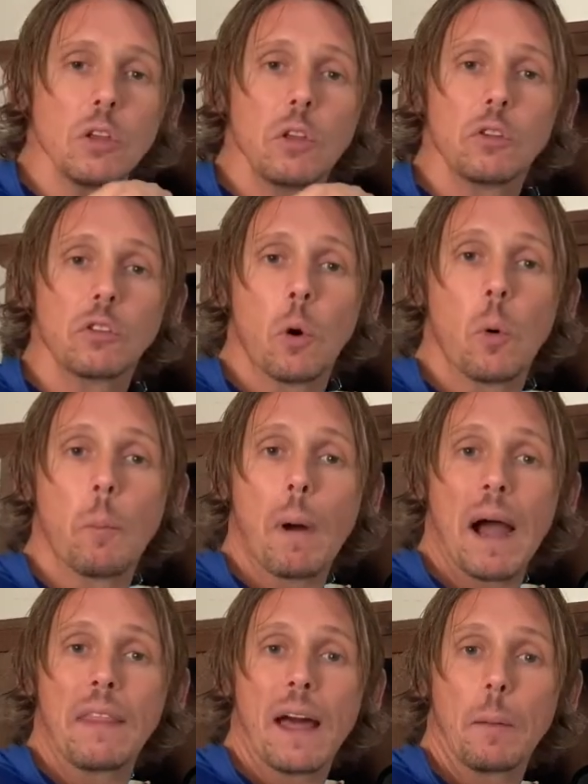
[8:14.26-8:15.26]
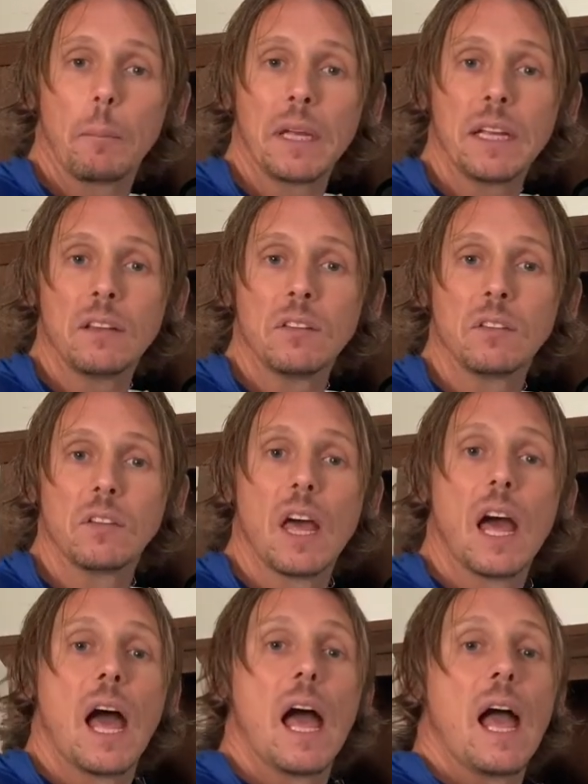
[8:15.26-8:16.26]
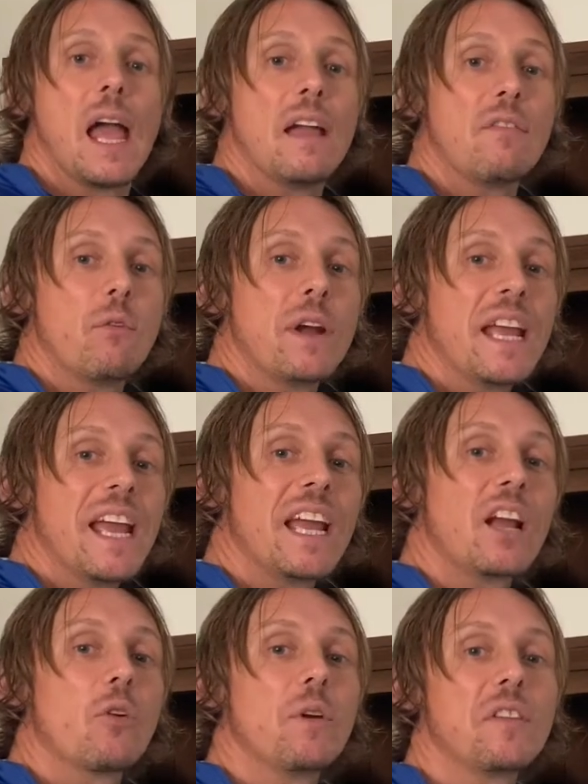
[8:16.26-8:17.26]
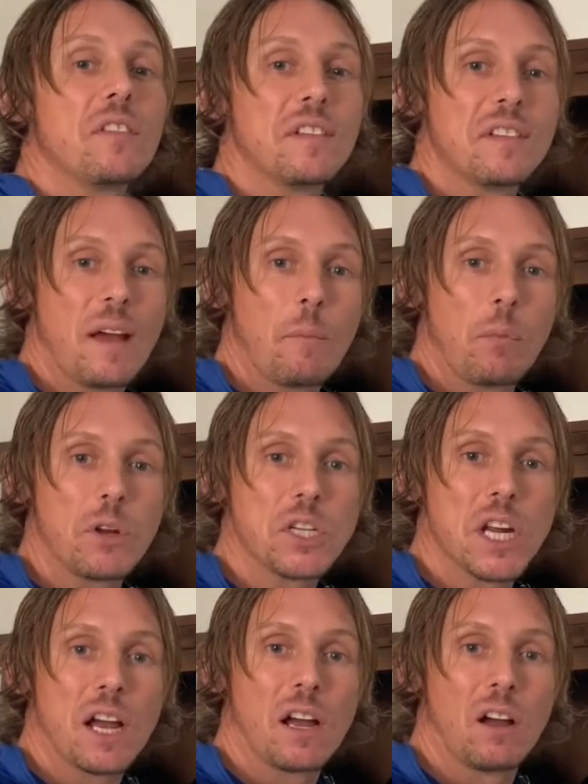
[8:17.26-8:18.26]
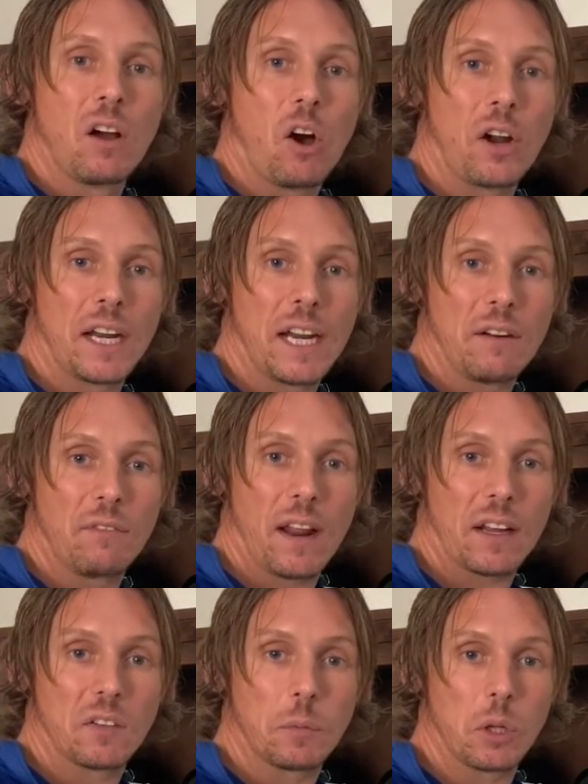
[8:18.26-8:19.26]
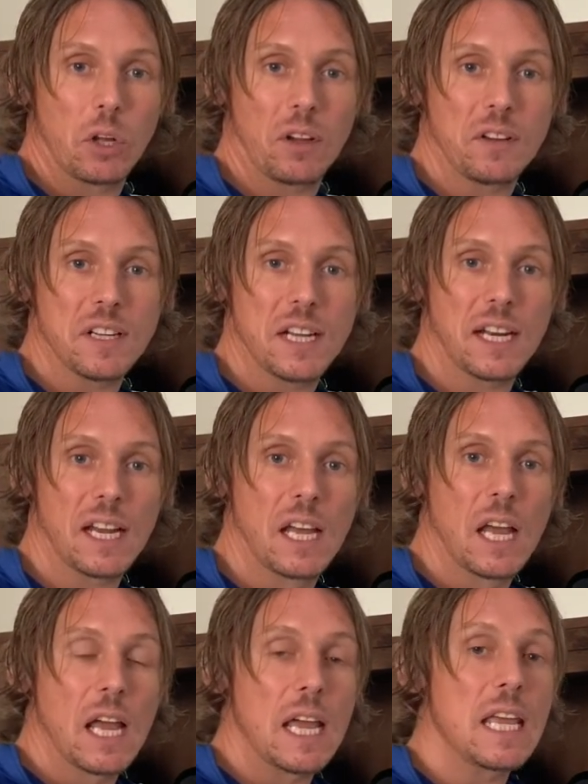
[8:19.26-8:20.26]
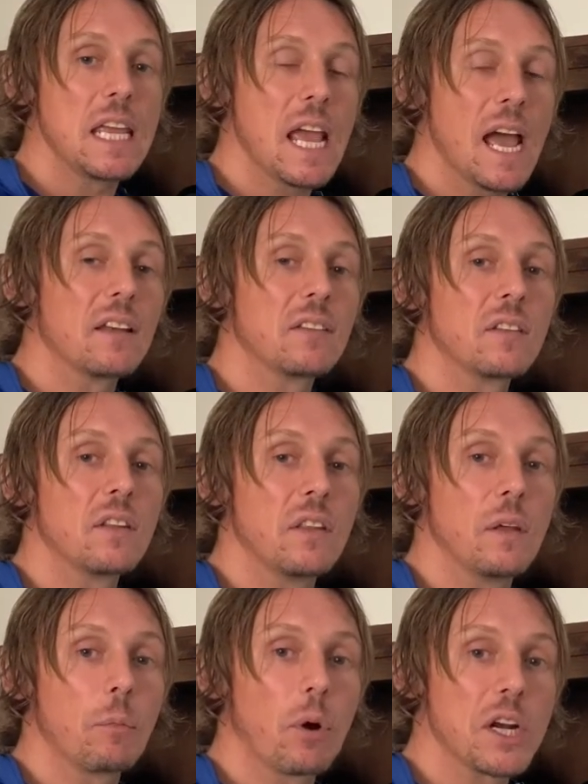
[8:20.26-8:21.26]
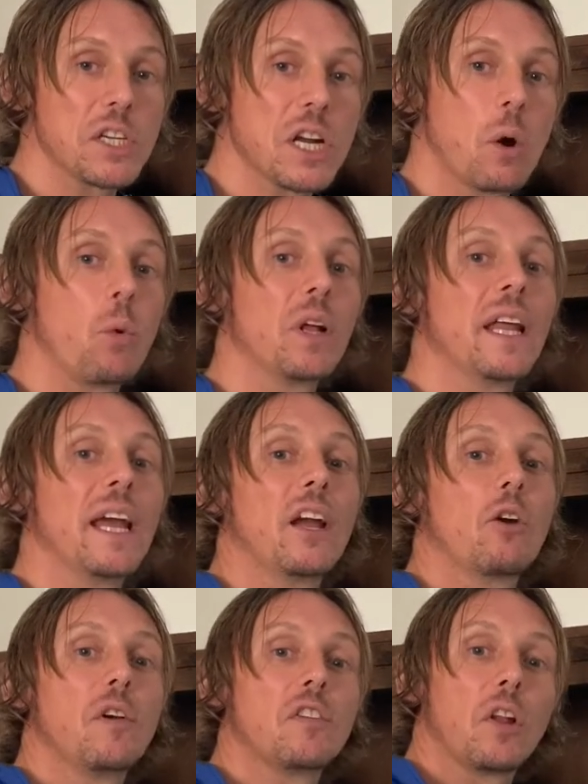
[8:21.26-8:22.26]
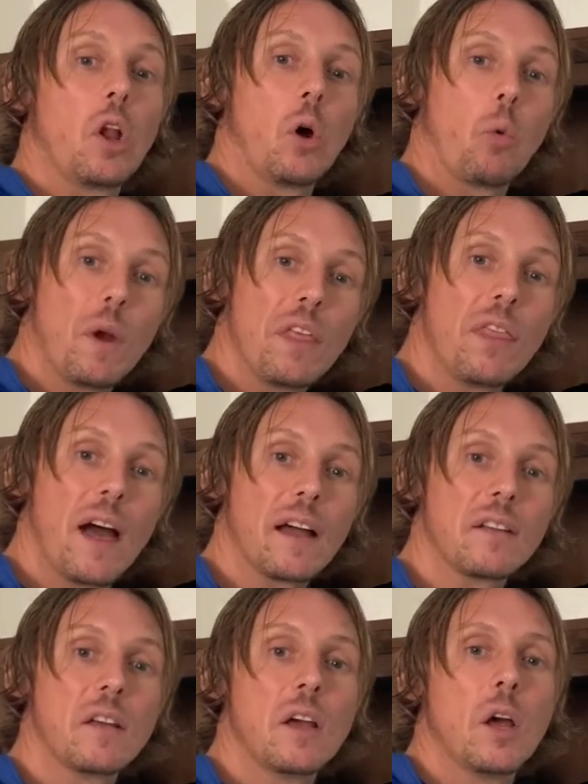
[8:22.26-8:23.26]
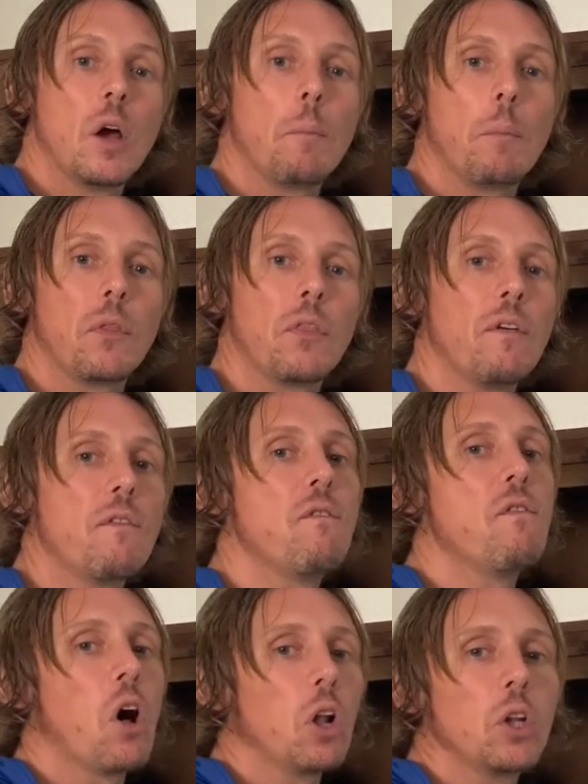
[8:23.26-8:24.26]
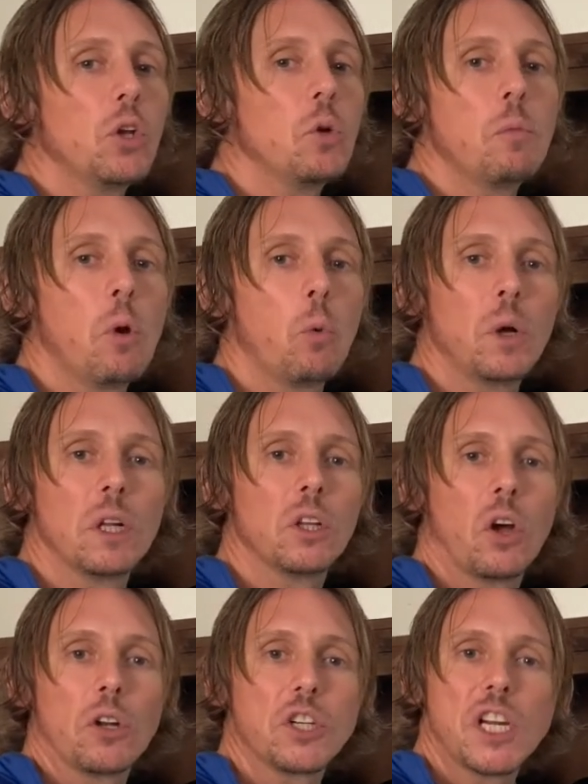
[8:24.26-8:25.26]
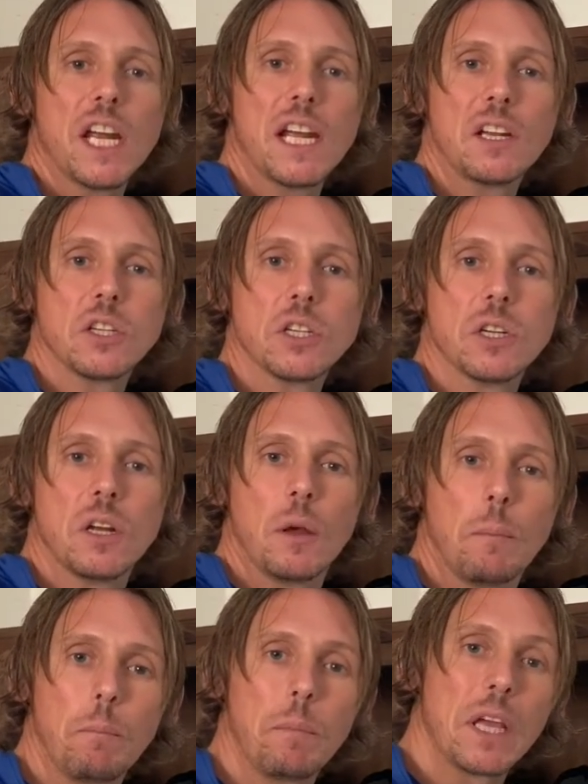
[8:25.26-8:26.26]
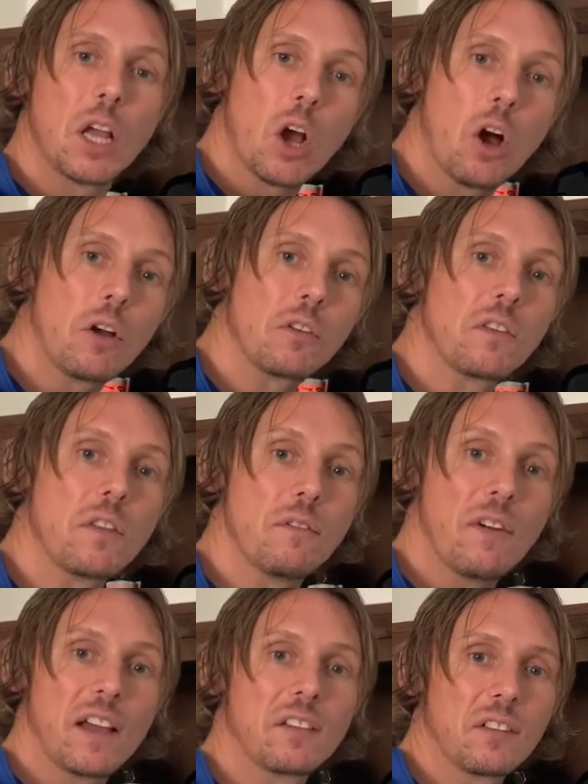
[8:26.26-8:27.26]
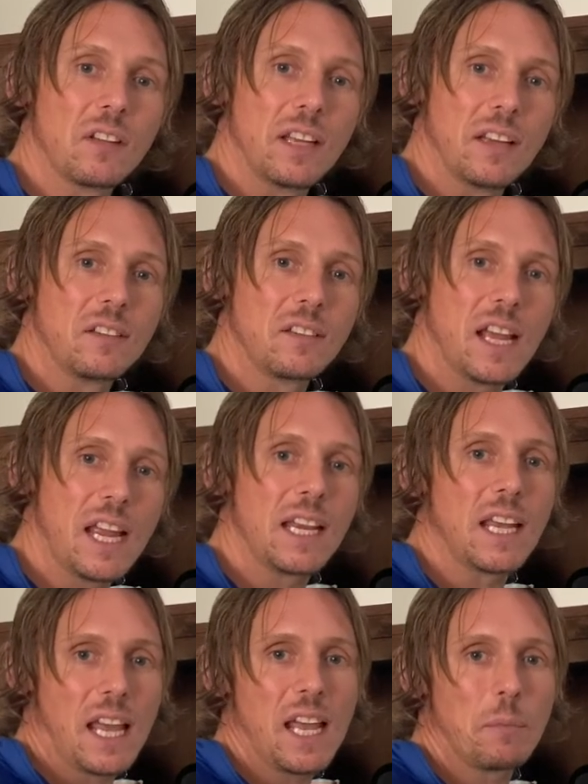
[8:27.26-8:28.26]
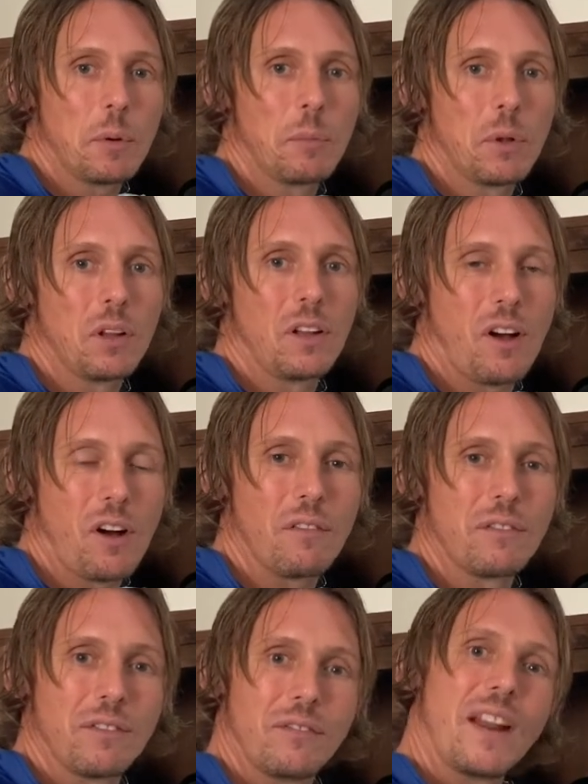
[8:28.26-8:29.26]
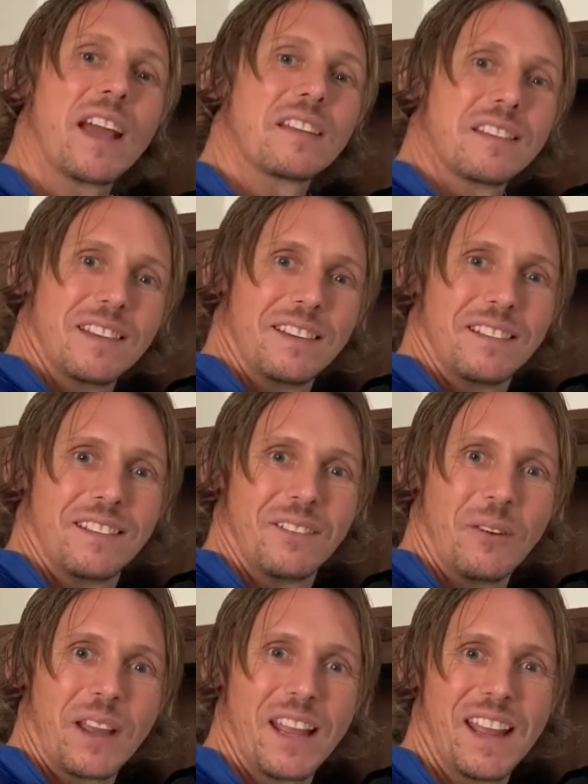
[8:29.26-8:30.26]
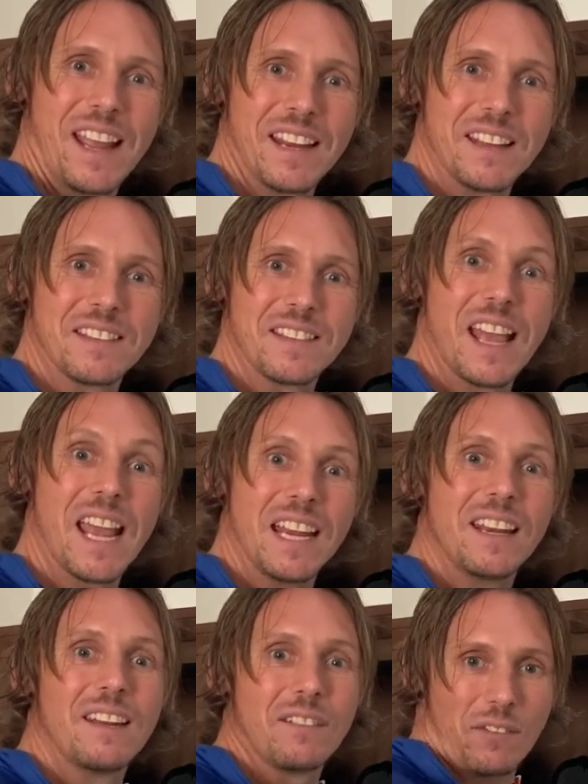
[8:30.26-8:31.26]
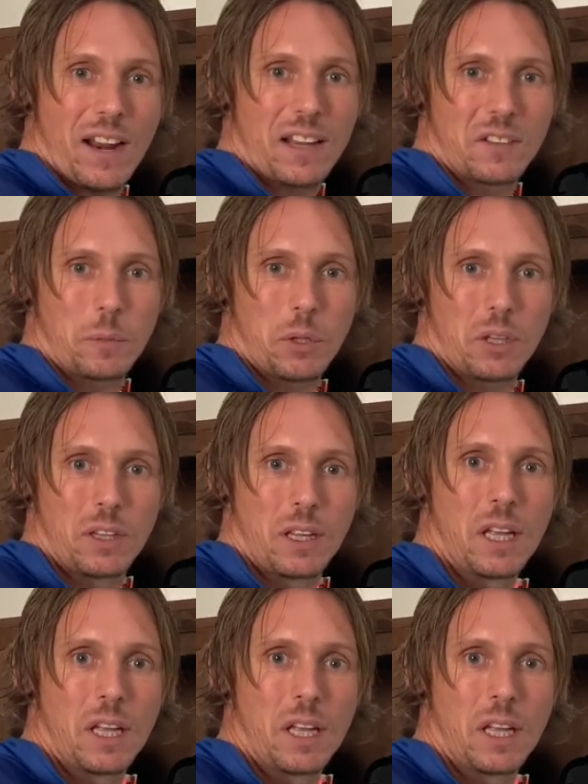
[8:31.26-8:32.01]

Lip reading: So by that means, if we increase the temperature on an inflexible container, yes, the pressure will increase along with that, but the volume will not change because the vessel is incapable of flexing. Okay, it is inflexible.